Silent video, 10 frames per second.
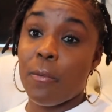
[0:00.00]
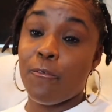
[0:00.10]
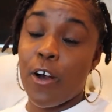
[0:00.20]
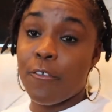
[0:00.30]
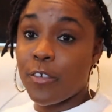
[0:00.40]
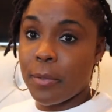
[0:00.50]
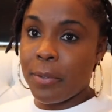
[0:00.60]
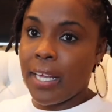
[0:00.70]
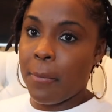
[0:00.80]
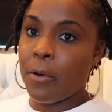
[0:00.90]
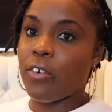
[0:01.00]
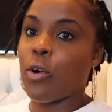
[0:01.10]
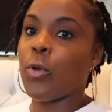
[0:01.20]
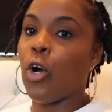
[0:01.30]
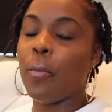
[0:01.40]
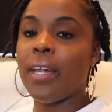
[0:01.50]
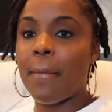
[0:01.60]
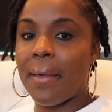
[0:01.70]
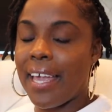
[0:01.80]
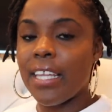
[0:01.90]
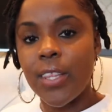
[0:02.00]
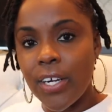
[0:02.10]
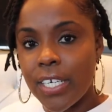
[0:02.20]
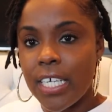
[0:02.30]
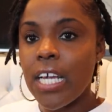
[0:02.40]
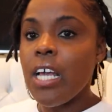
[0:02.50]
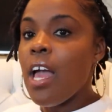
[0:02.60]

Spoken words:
for our free pre-K program, we open up at 8:30.